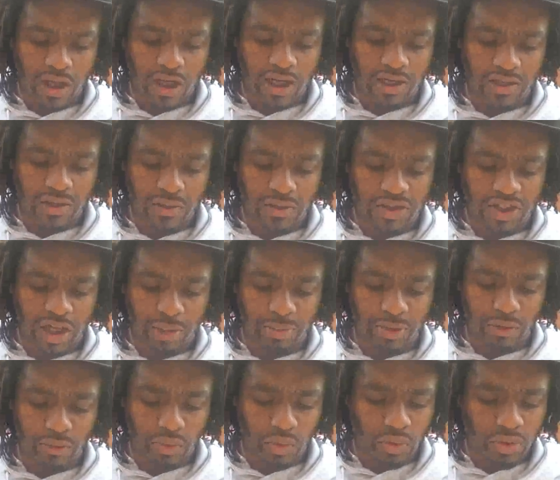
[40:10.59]
and you shall
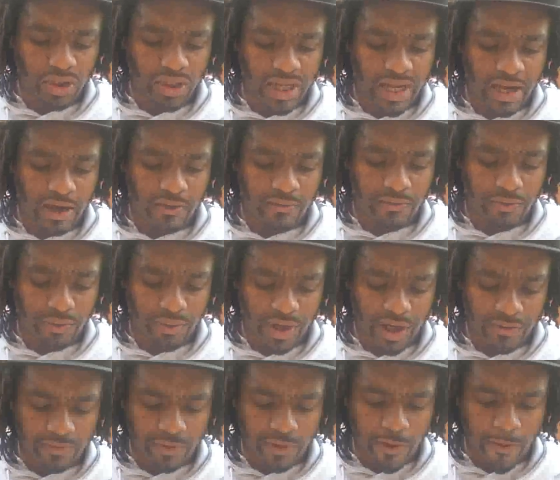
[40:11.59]
be rooted out
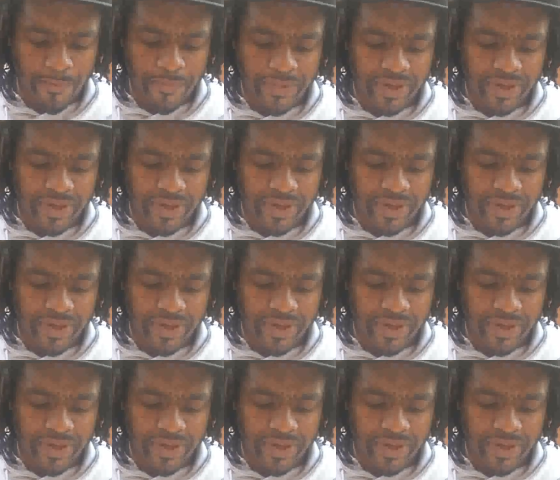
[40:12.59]
forever.